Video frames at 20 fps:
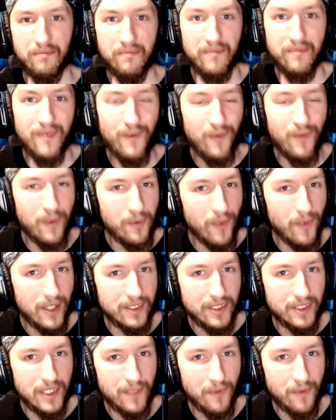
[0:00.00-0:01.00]
from the
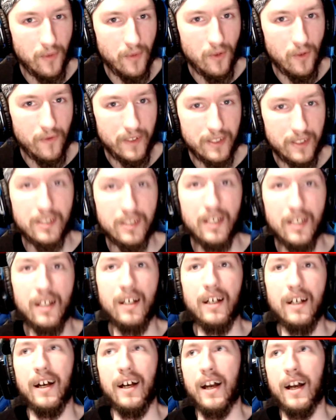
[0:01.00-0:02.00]
Resident Evil movies.
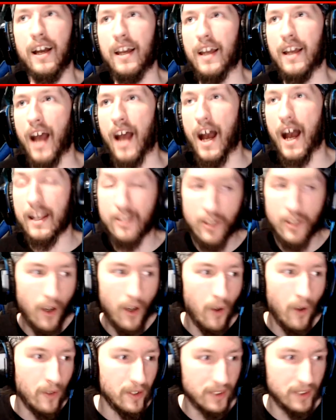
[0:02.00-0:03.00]
I
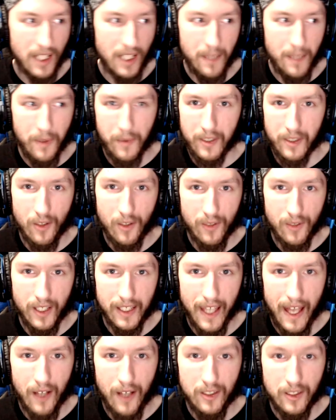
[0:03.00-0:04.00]
know there's a lot of people that don't
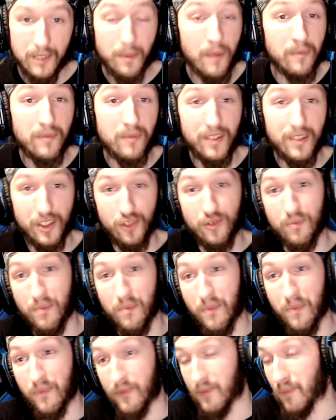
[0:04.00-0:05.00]
like Alice, but
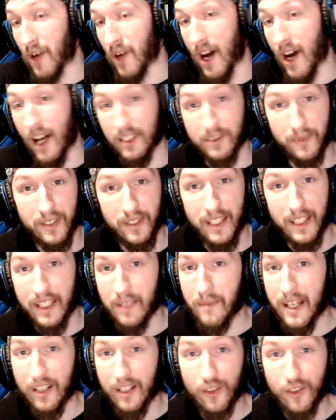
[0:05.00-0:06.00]
possibly they
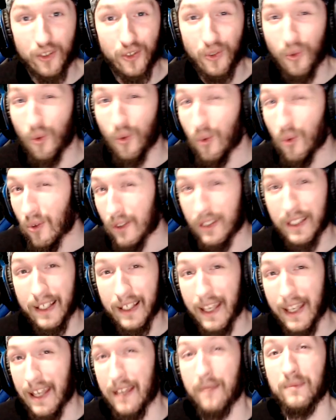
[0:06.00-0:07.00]
can make her cool in the
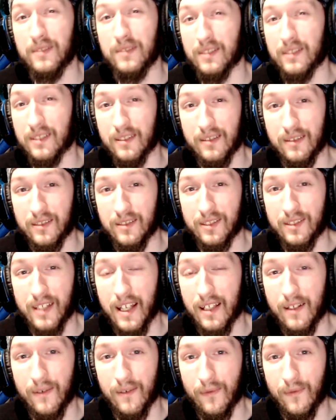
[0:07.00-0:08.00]
games
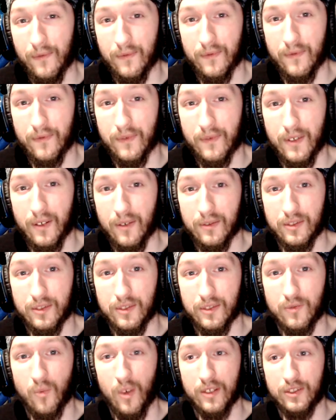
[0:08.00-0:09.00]
instead of you know
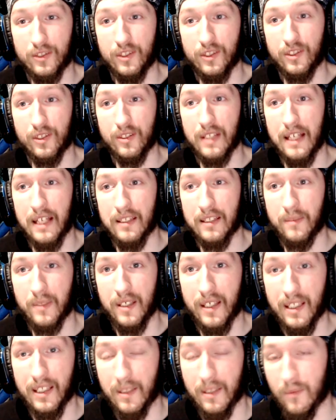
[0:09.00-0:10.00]
just what she turned out to
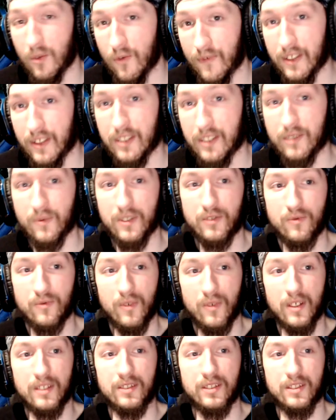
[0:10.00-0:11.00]
be in the movies, which
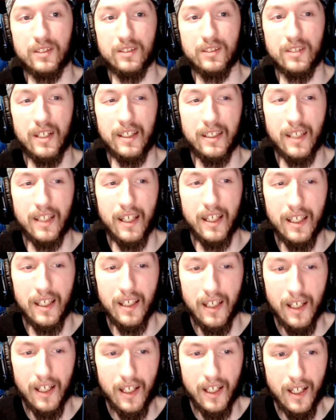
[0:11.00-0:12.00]
was just like a
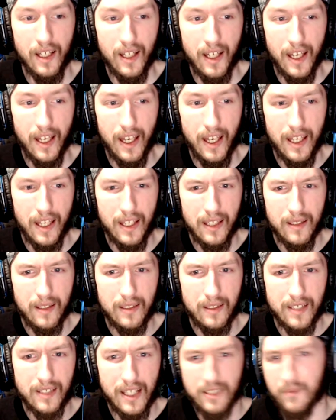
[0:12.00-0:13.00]
a
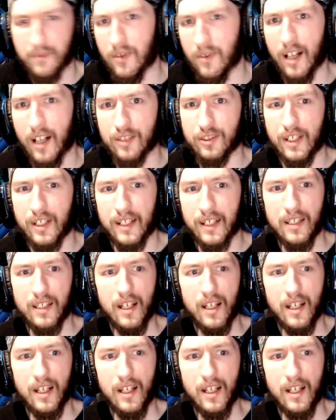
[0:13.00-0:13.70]
test project.